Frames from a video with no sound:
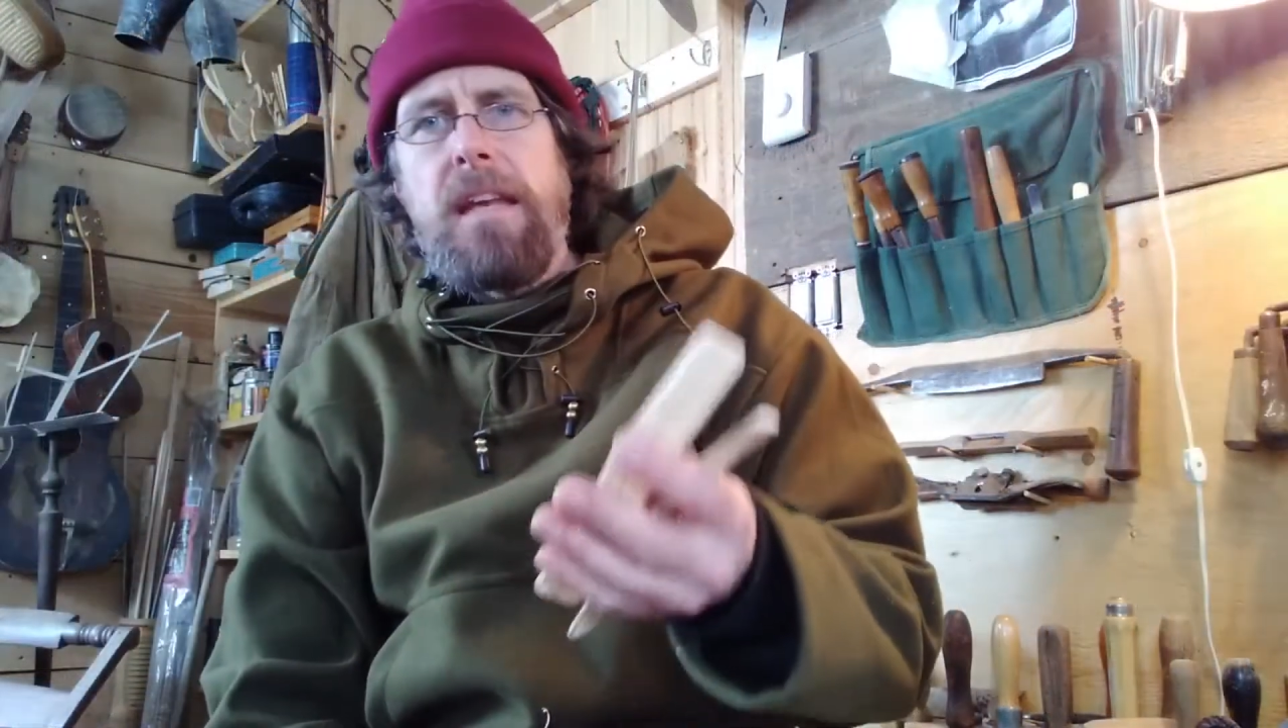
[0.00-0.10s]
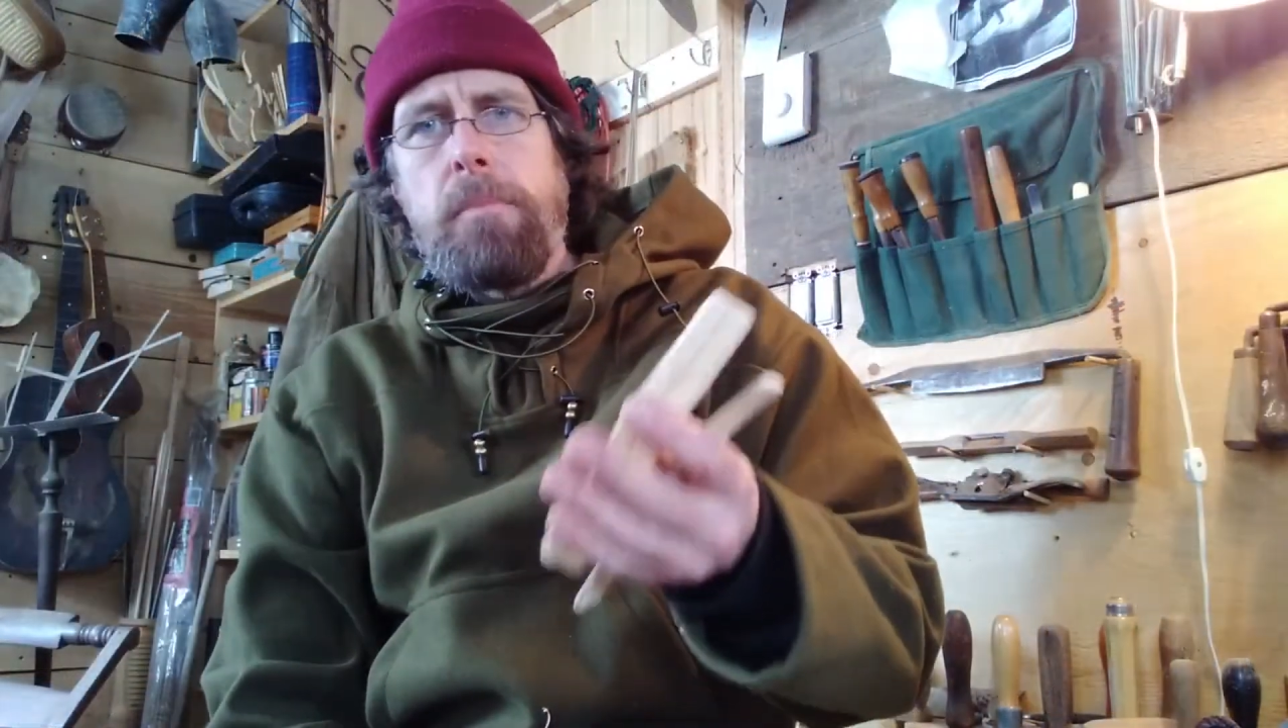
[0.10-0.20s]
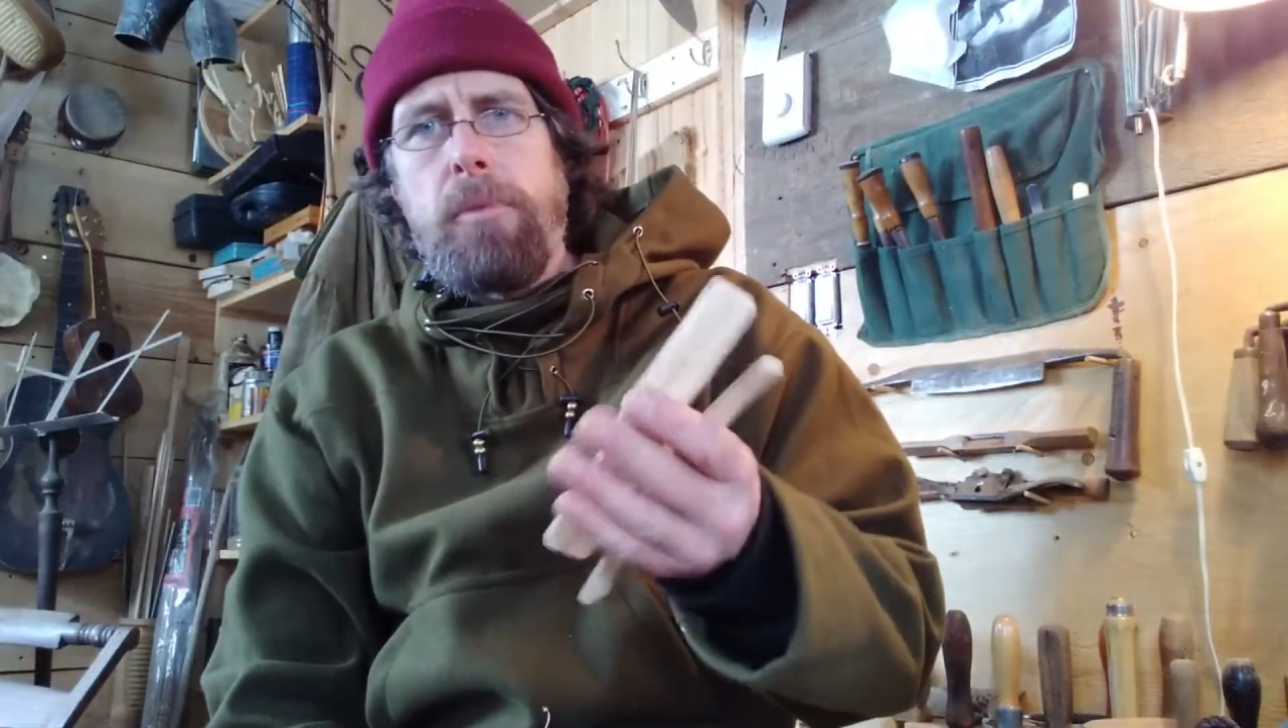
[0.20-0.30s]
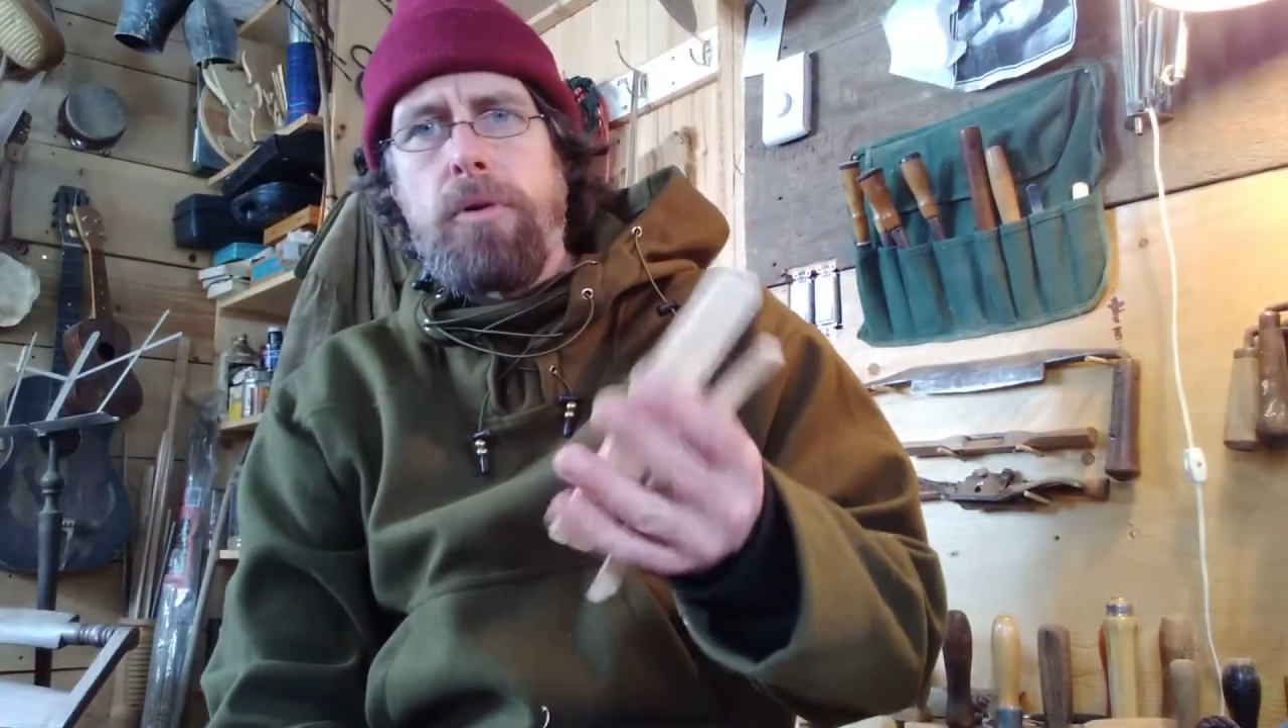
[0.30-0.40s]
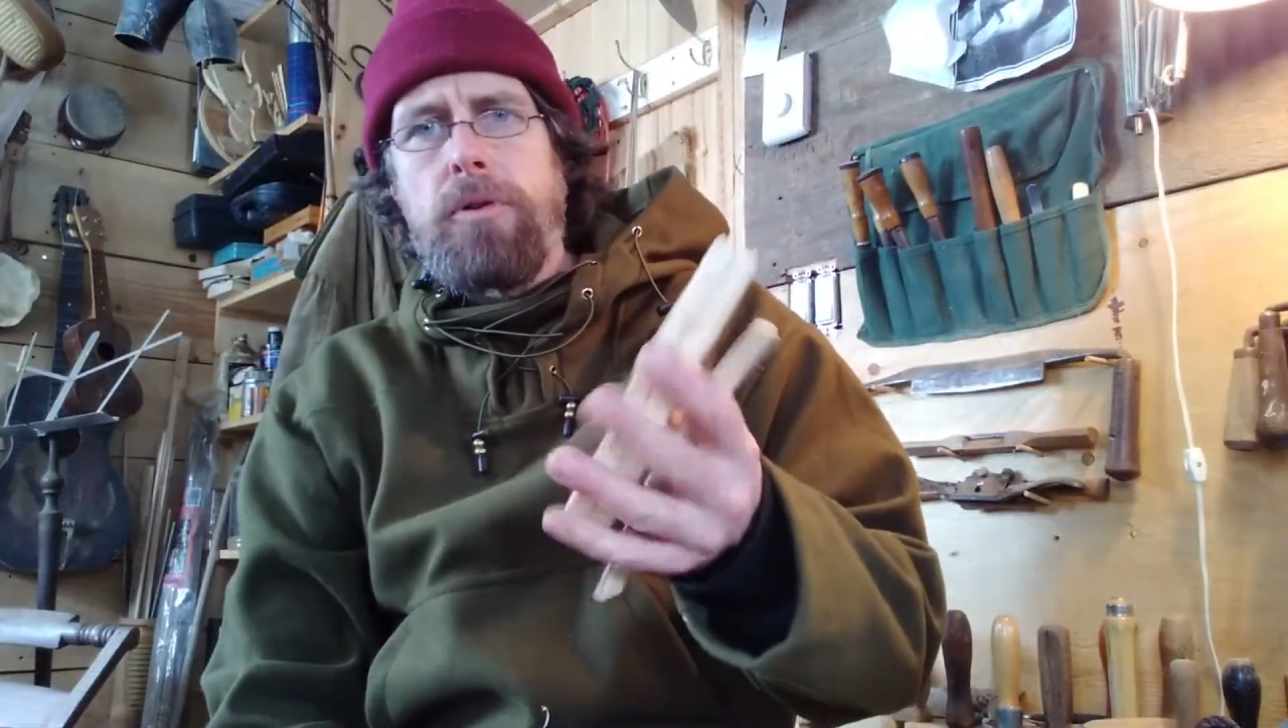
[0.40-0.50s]
the
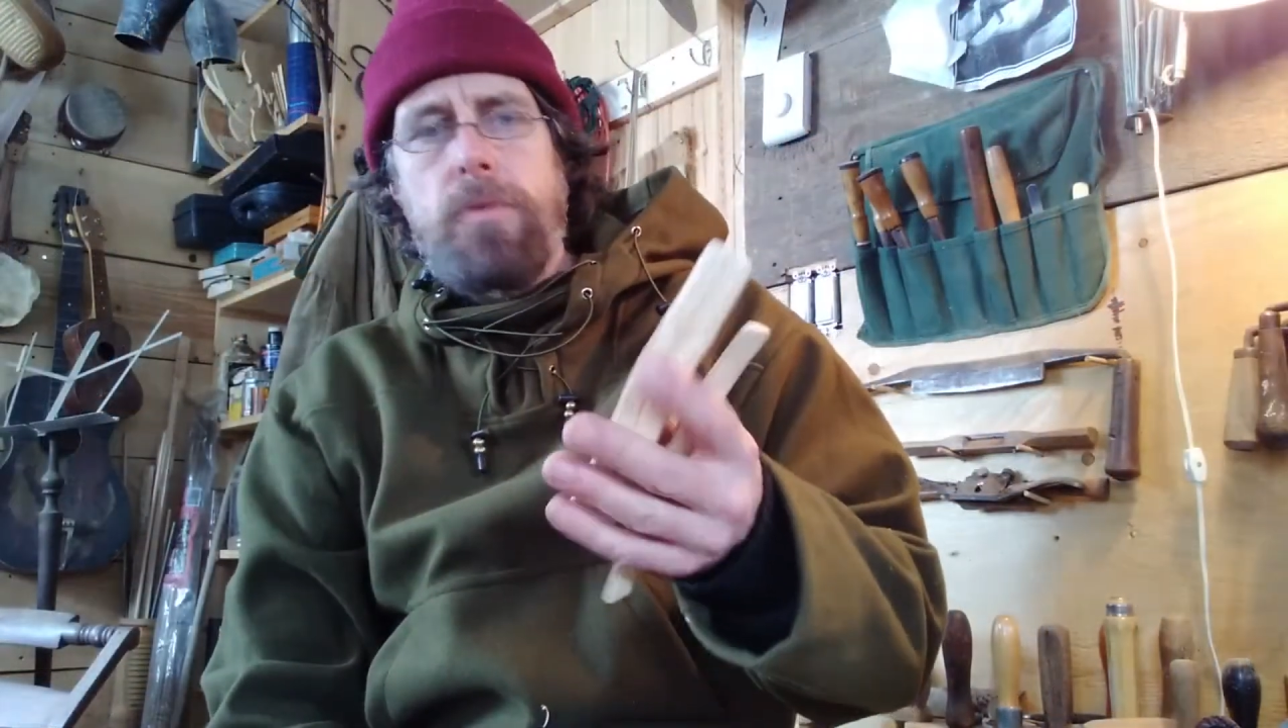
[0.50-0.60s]
bones